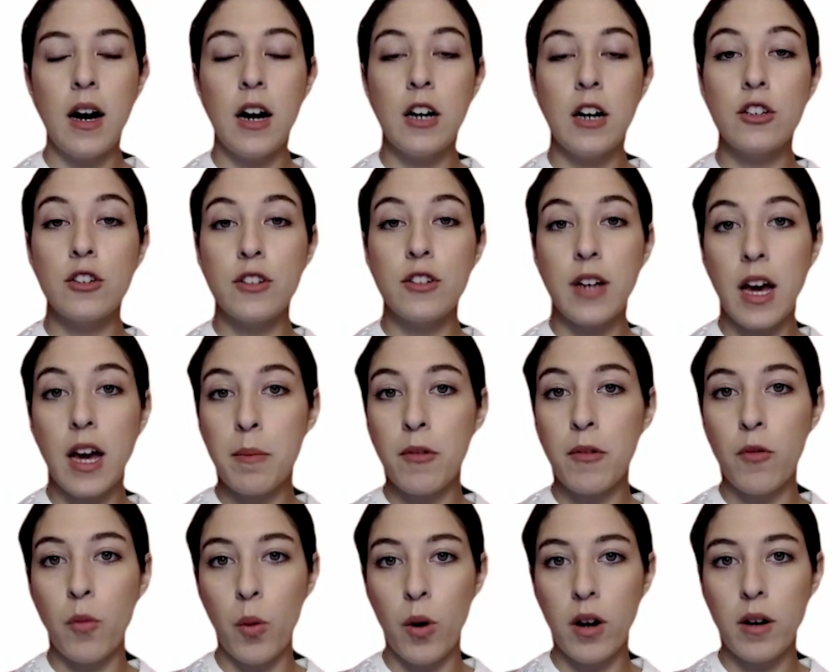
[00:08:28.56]
under type
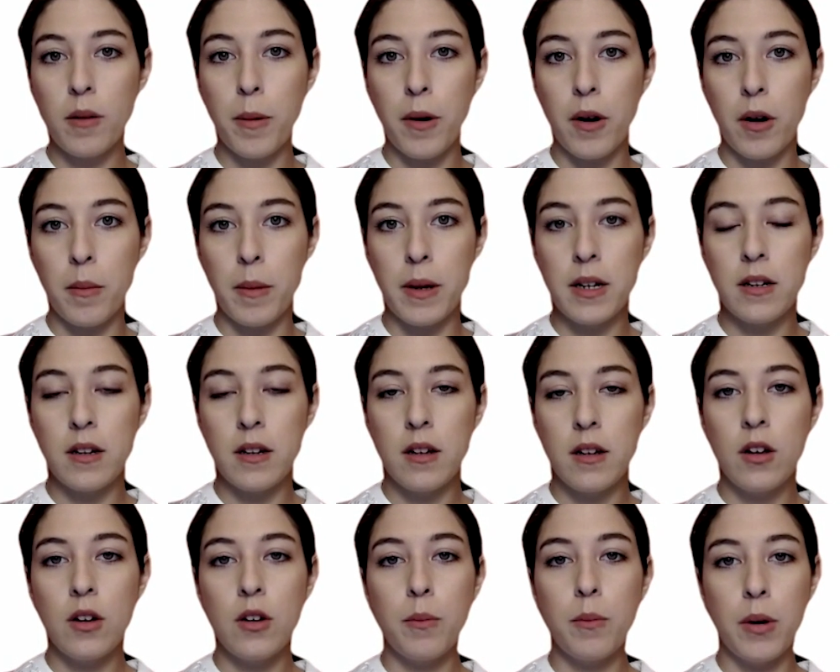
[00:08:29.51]
of work permit,
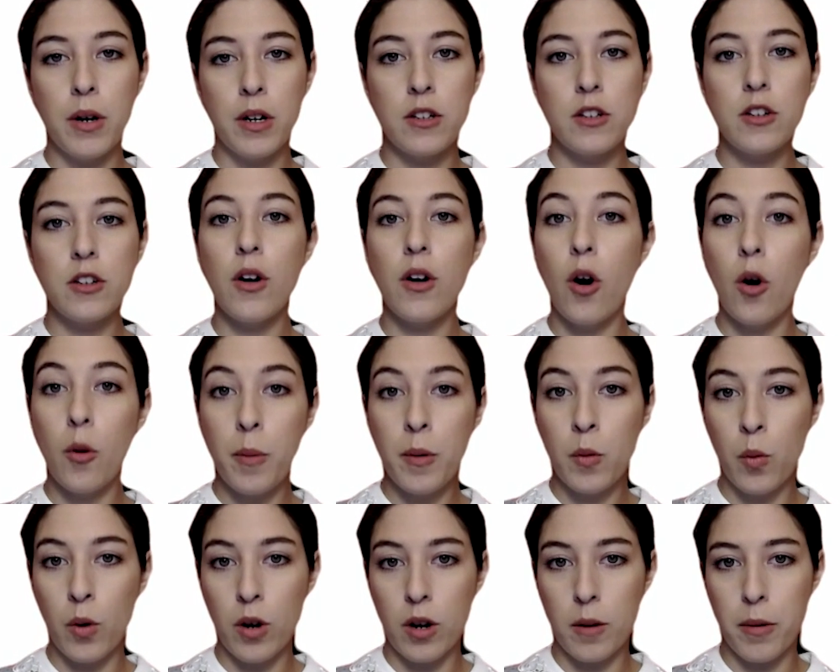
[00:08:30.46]
put
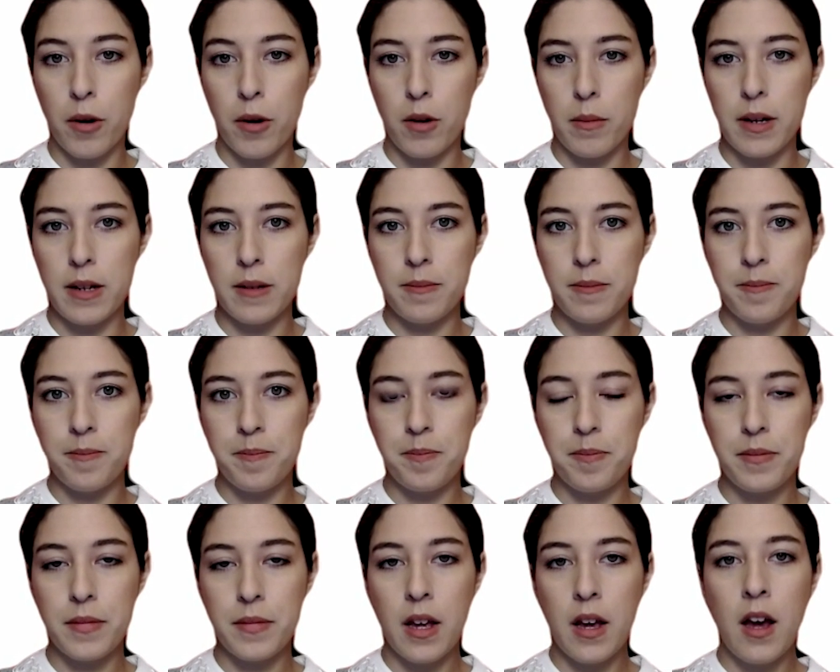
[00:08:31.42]
open work permit.
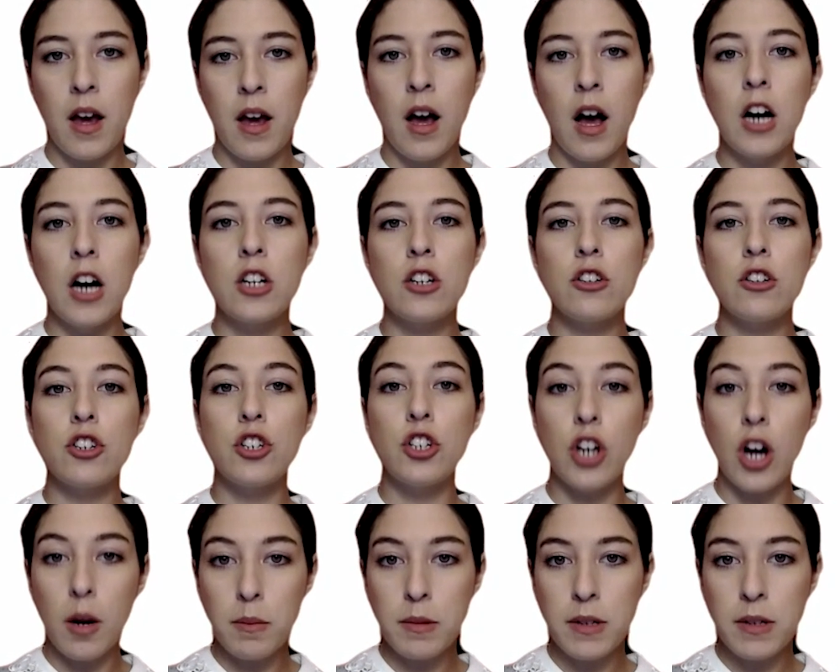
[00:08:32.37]
Under
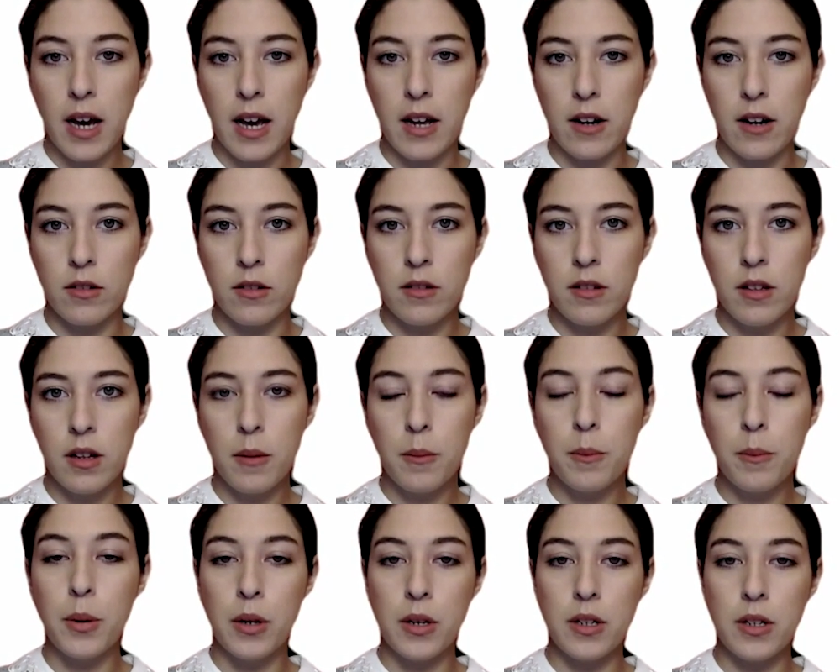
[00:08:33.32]
job title,
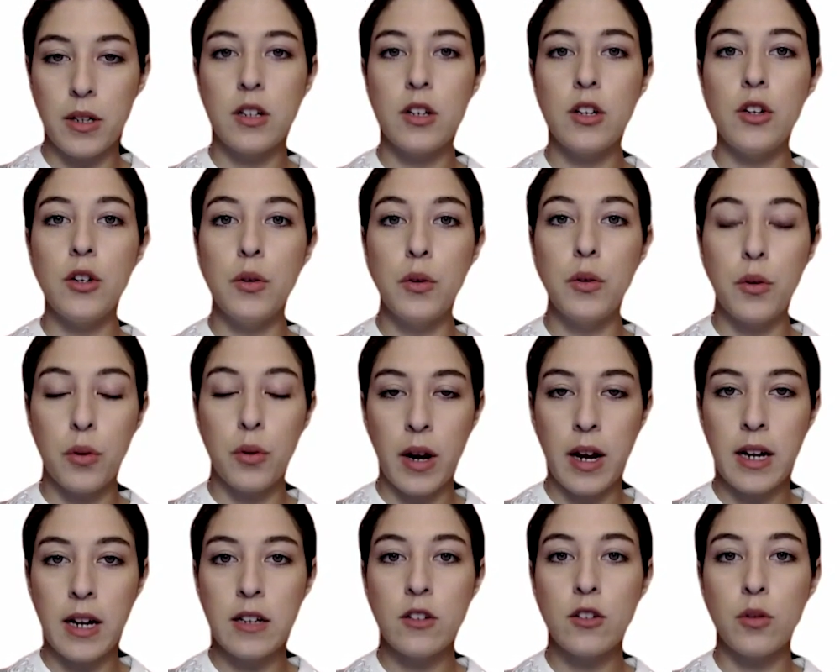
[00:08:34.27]
put
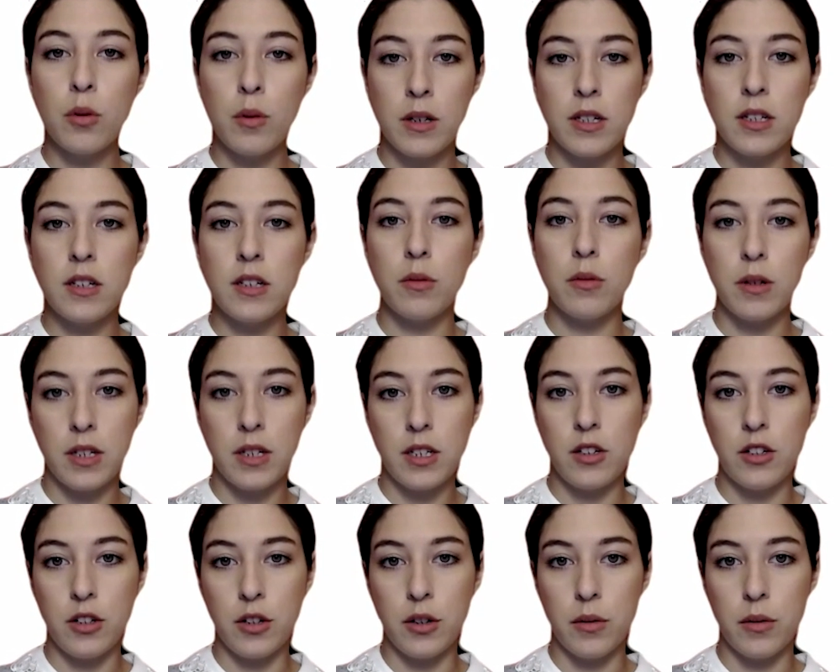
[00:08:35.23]
Ukraine
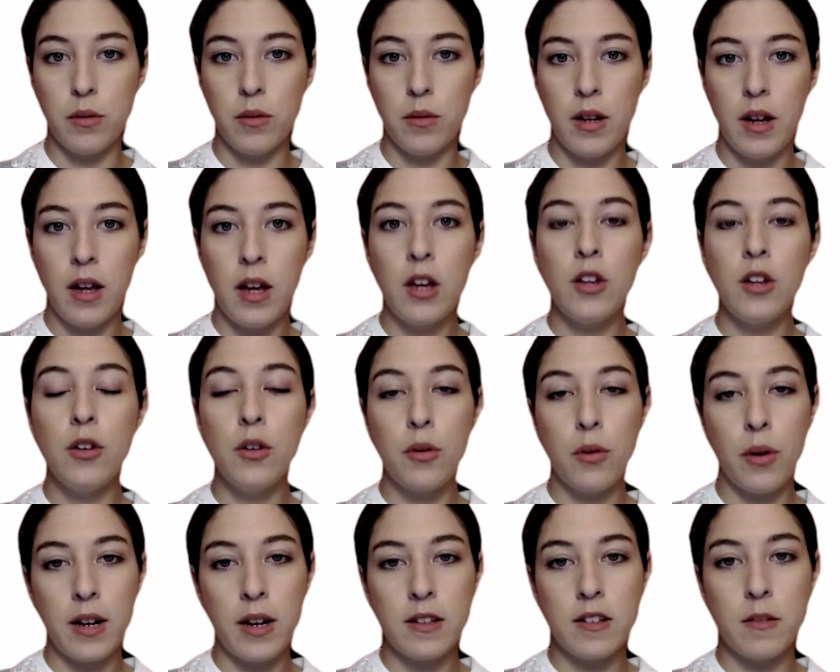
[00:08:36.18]
2022,
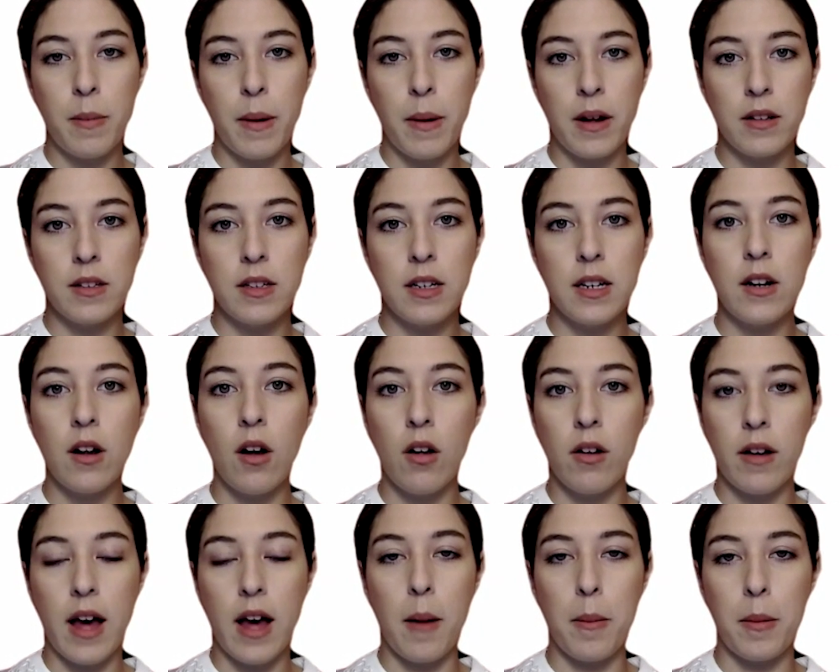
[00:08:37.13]
Ukraine spelt in
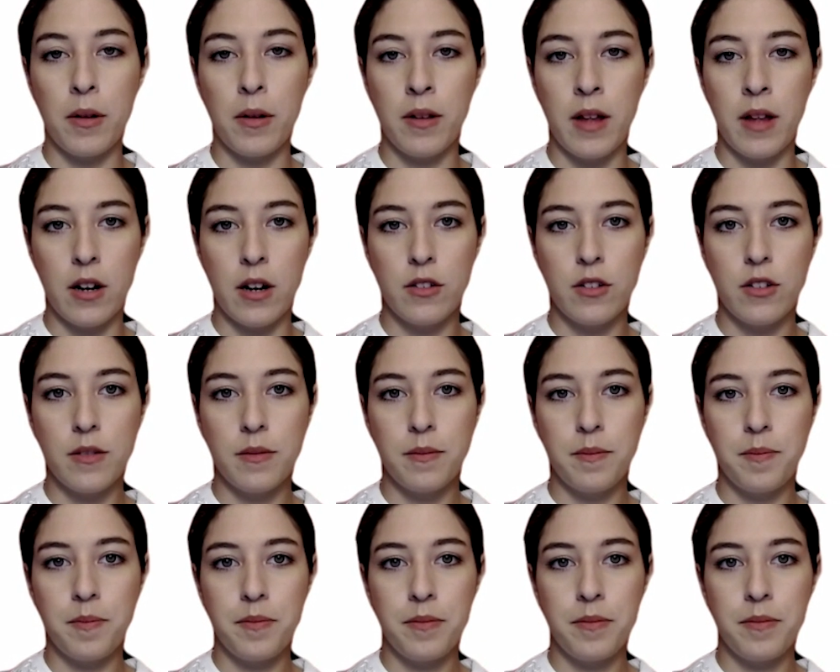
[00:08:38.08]
all capital letters.